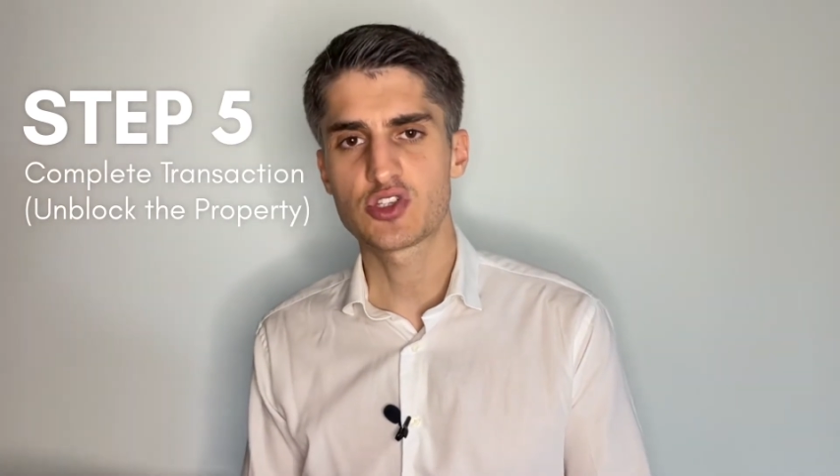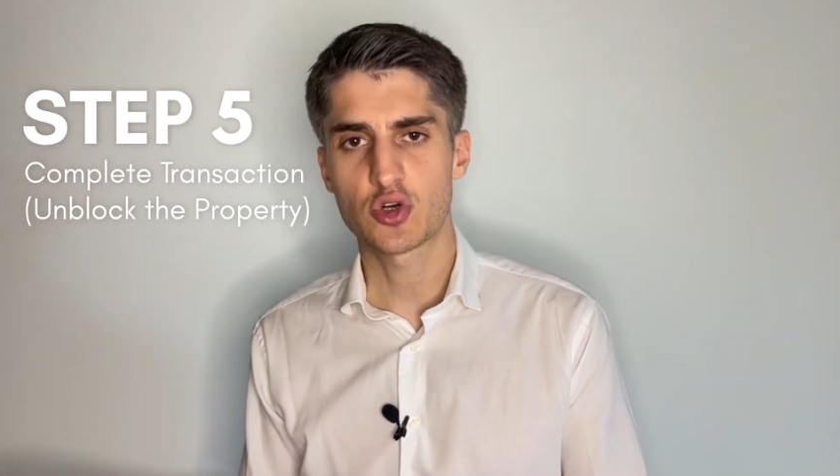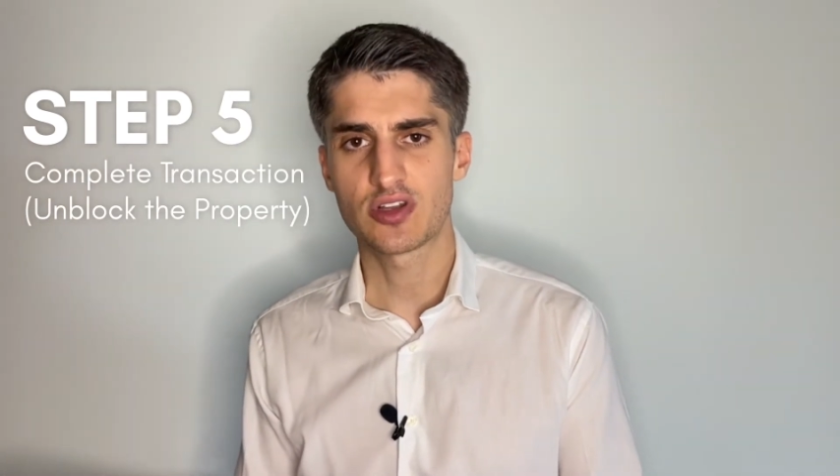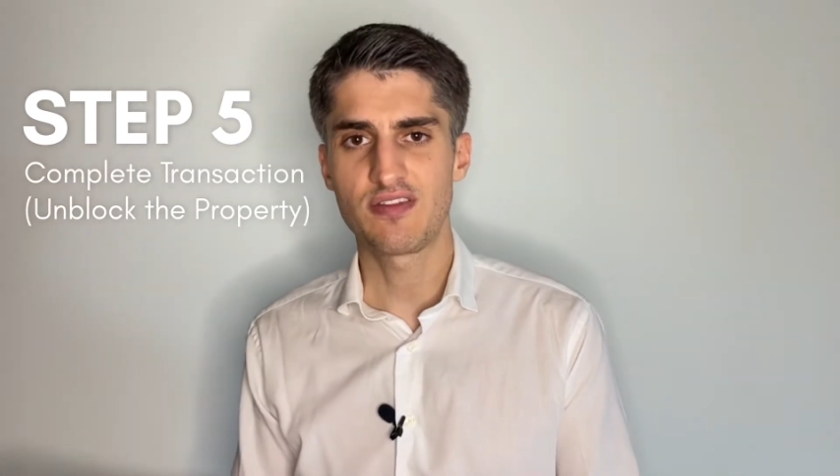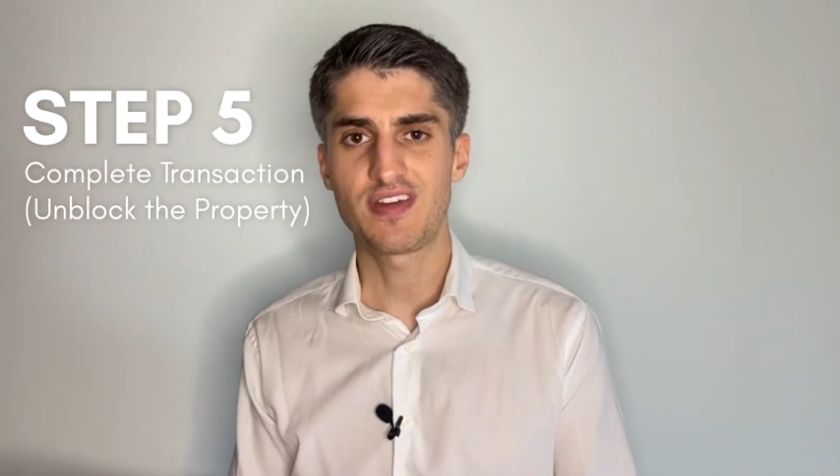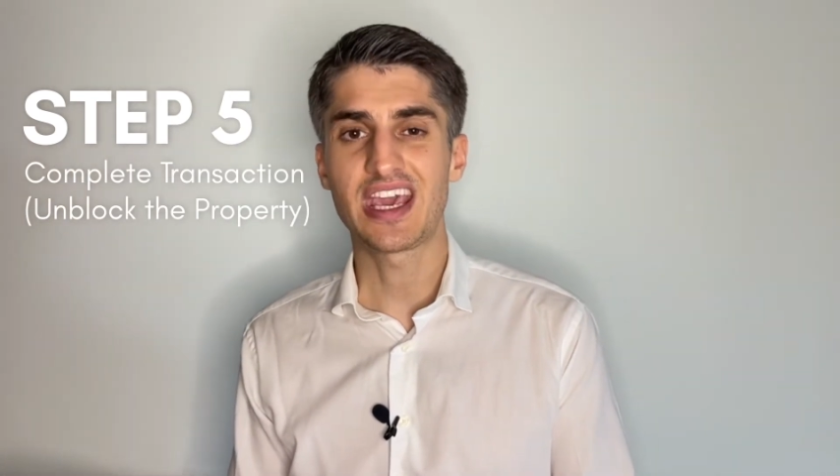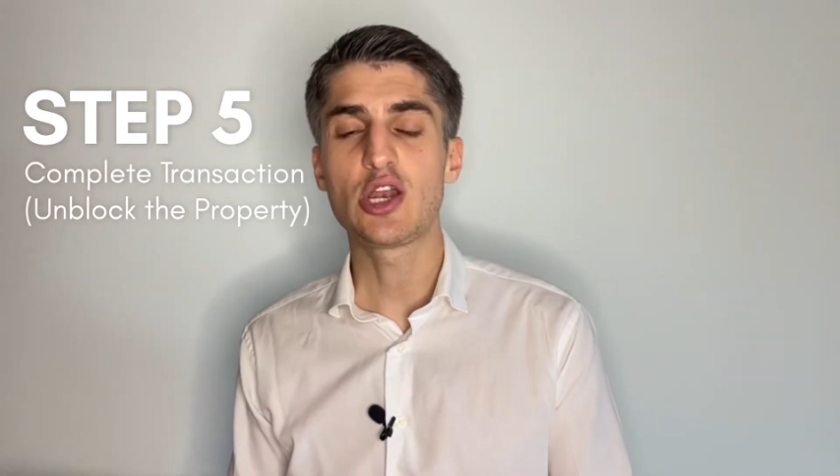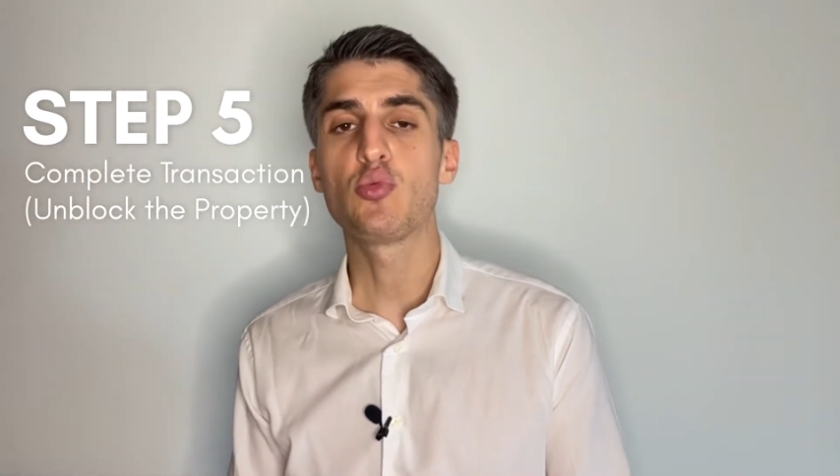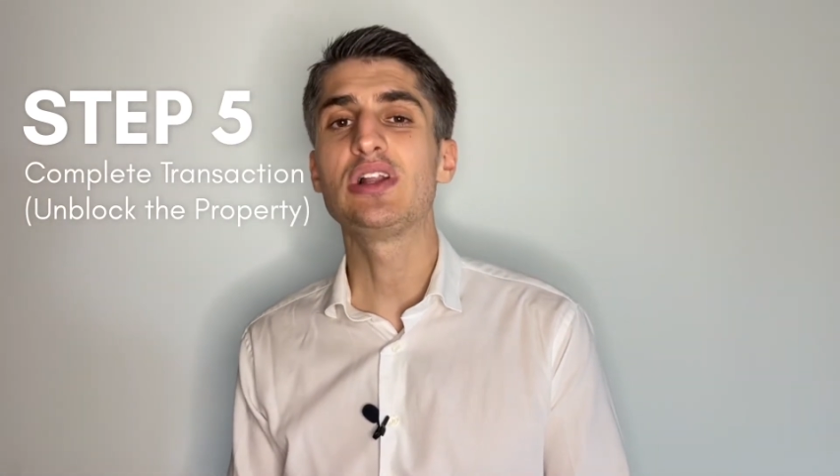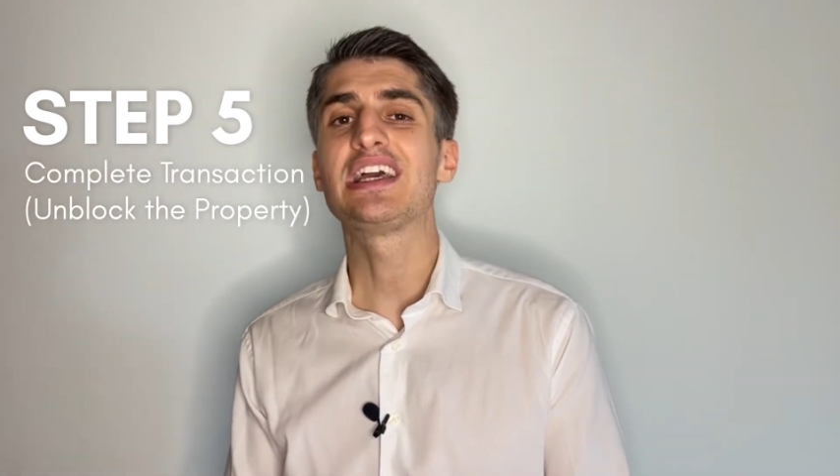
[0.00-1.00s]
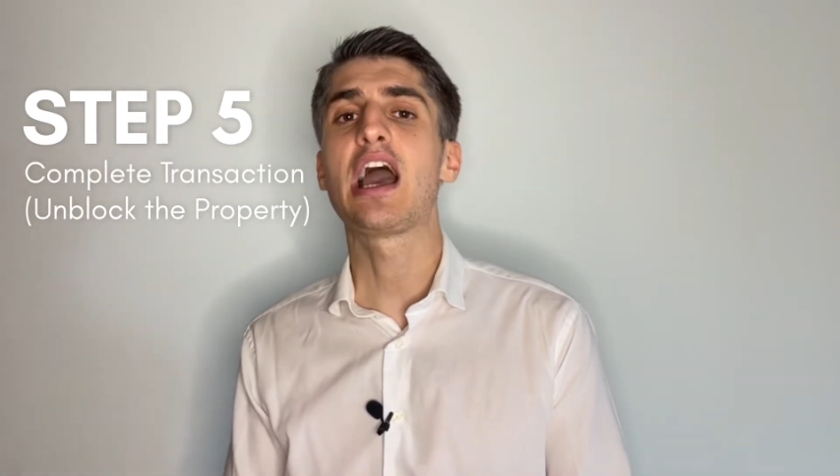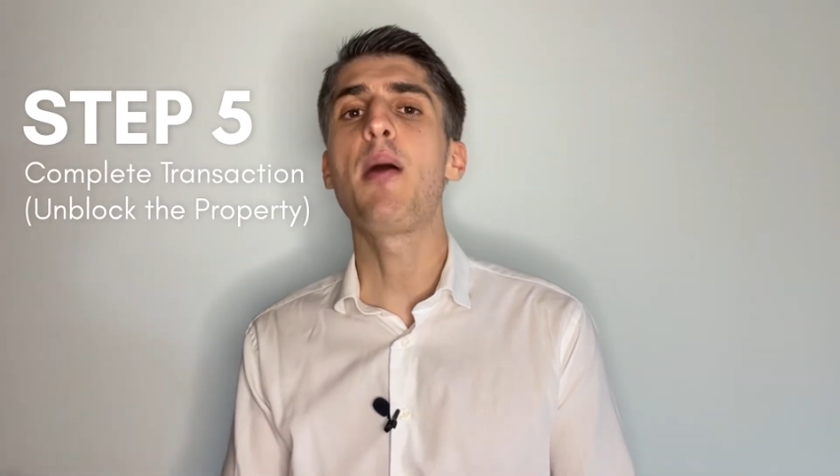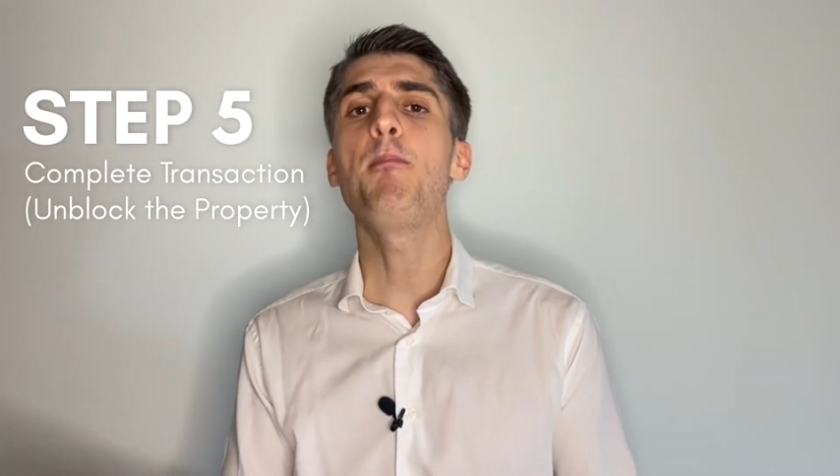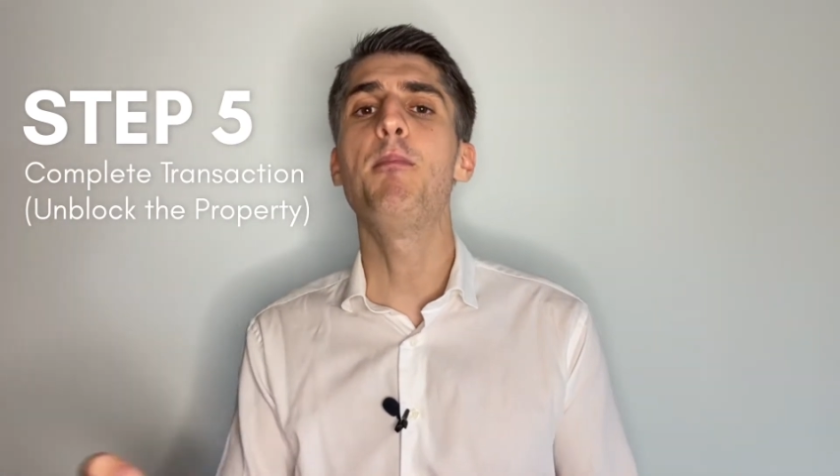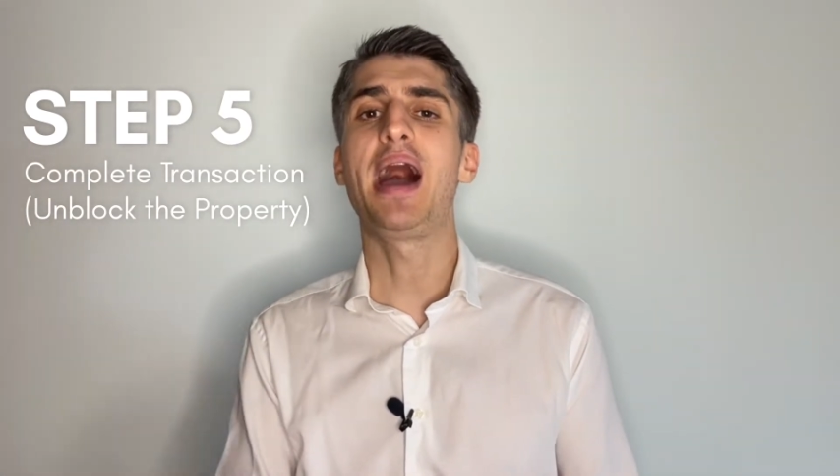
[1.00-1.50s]
certificate will
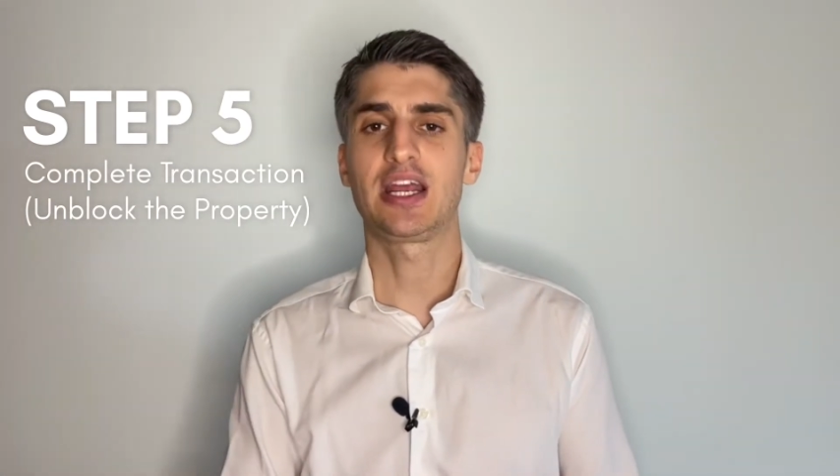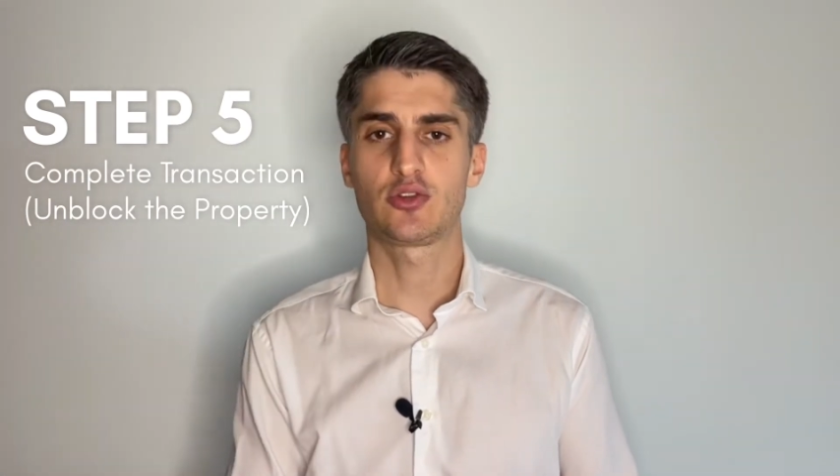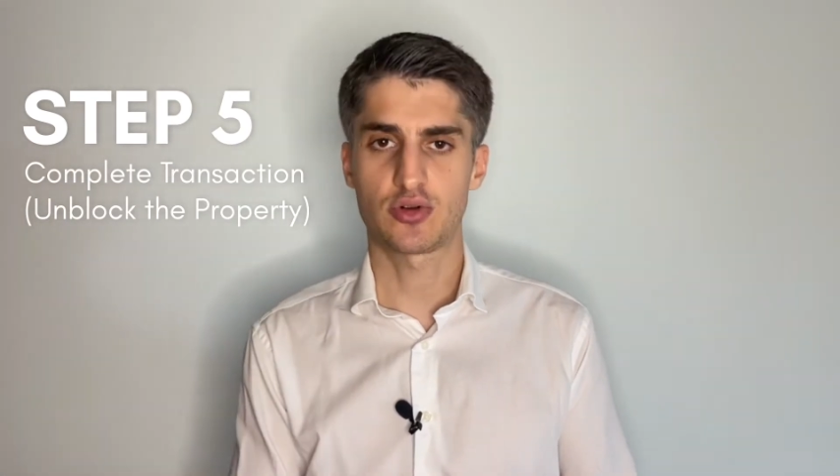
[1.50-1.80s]
come back to